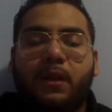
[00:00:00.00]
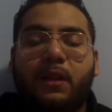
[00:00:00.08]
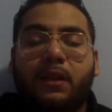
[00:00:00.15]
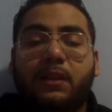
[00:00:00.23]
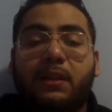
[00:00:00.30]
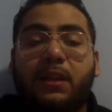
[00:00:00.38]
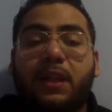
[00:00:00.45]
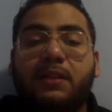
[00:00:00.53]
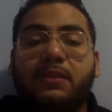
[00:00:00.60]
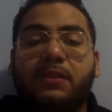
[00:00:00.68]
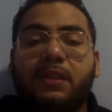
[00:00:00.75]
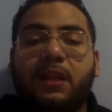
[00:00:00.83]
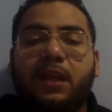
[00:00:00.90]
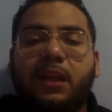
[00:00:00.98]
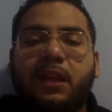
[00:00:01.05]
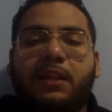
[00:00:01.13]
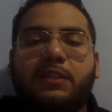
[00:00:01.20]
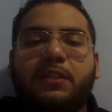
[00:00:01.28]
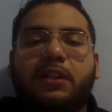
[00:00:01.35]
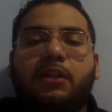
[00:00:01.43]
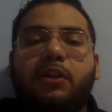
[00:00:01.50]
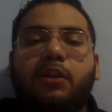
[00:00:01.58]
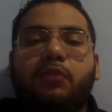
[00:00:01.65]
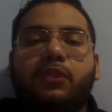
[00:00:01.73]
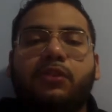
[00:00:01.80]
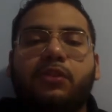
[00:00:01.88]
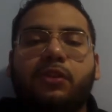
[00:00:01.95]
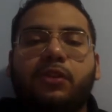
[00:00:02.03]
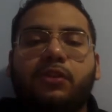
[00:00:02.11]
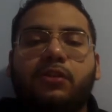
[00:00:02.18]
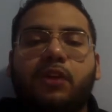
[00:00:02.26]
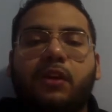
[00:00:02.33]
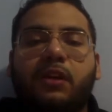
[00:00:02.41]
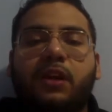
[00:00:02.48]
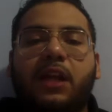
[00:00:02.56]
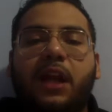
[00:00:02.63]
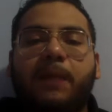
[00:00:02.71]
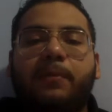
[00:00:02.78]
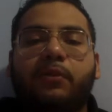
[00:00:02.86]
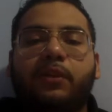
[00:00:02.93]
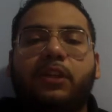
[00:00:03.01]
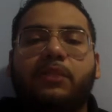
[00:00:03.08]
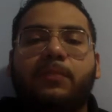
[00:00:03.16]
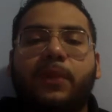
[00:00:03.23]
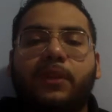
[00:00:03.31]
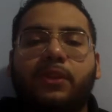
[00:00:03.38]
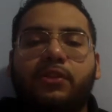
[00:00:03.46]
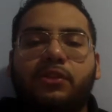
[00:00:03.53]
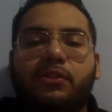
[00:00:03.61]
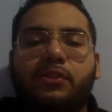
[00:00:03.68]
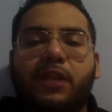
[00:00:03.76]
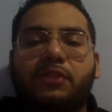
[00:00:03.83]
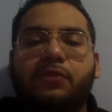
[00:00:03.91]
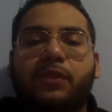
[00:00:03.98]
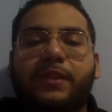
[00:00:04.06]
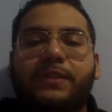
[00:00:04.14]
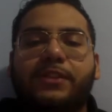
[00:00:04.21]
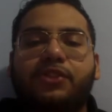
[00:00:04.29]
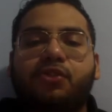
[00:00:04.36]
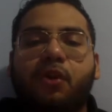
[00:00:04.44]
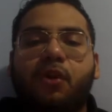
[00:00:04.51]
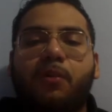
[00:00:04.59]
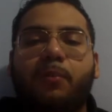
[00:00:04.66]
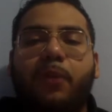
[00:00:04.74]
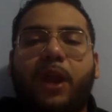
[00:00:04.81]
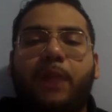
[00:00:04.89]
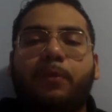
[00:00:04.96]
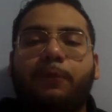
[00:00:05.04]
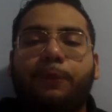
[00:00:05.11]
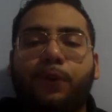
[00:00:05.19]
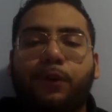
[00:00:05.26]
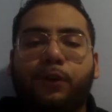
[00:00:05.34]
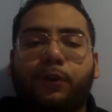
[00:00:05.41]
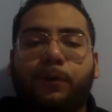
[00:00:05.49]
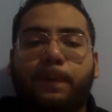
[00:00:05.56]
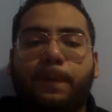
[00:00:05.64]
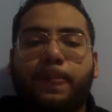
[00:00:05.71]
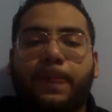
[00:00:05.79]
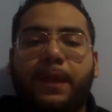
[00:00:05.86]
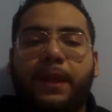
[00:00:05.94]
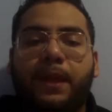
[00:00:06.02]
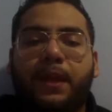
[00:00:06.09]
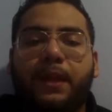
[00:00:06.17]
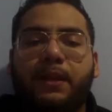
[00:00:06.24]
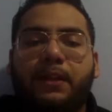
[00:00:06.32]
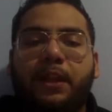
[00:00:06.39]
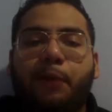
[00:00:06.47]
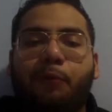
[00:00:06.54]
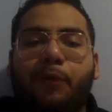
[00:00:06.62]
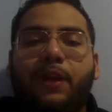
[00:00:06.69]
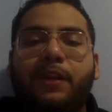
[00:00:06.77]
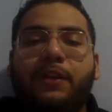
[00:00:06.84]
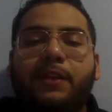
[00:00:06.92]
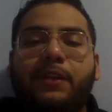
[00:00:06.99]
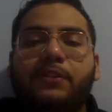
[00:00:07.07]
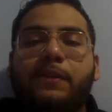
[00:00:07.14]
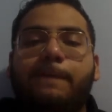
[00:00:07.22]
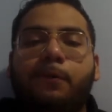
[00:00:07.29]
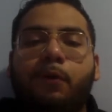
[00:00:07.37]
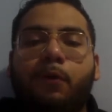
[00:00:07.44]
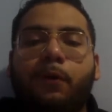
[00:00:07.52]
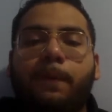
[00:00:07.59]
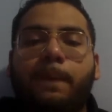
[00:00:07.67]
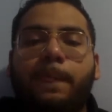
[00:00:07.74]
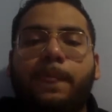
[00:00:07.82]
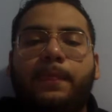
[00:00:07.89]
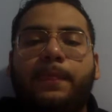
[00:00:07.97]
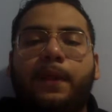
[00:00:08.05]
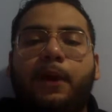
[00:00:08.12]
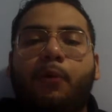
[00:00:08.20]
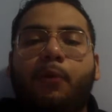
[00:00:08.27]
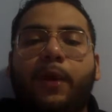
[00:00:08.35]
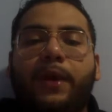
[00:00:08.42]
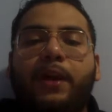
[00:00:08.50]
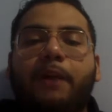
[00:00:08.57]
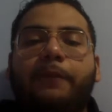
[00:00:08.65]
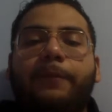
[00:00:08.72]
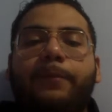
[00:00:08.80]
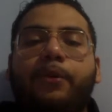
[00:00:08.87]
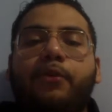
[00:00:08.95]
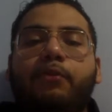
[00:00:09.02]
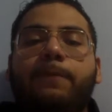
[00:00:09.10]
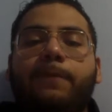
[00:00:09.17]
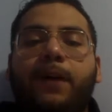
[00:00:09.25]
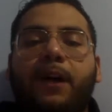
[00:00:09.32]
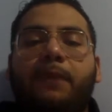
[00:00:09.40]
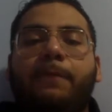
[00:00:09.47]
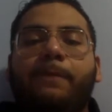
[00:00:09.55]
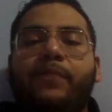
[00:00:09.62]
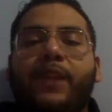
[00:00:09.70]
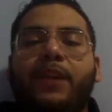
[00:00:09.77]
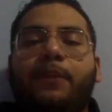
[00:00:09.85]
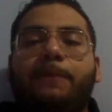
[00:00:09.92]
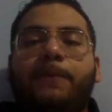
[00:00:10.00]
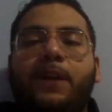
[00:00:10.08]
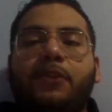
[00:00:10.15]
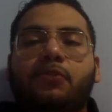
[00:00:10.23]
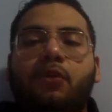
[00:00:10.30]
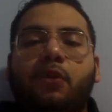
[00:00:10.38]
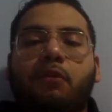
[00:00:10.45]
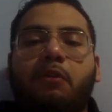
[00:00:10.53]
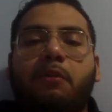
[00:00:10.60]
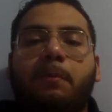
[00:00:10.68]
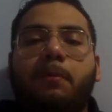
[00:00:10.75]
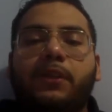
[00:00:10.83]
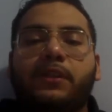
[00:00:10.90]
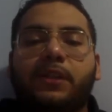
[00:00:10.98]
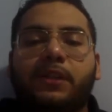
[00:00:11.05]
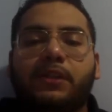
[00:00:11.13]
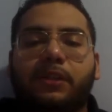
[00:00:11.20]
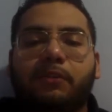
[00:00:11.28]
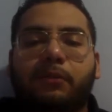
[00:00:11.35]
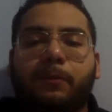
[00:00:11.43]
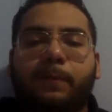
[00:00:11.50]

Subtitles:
Next is the good returns on capital expenditures as well as a strong brand portfolio. Their rating is a 4, a weight of a 0.15 and a final score of a 0.60.